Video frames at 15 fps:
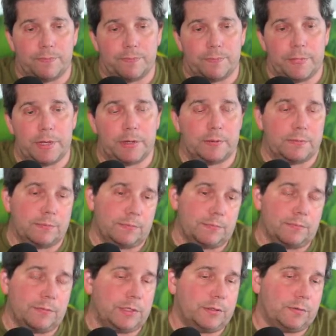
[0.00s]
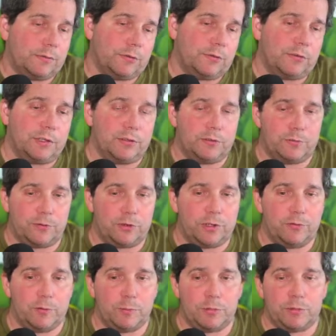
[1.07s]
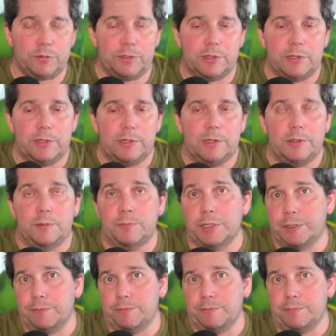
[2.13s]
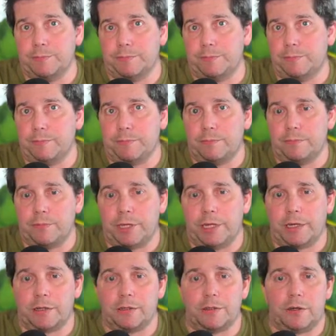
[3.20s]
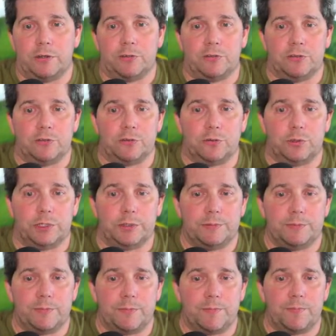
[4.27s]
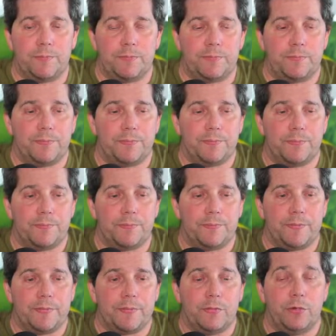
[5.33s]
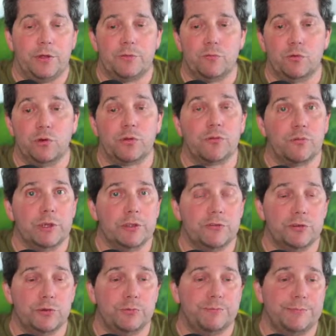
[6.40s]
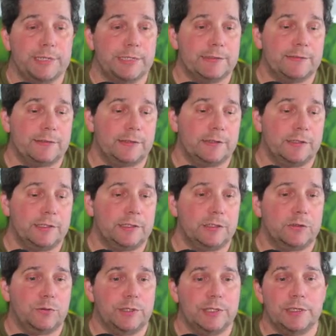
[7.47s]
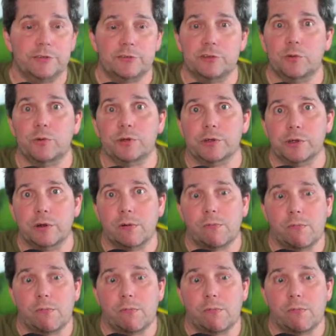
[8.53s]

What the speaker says: yeah, I'll just say it's forgivable. But Black lost his queen with rook 3e2, and suddenly the queen has nowhere to go.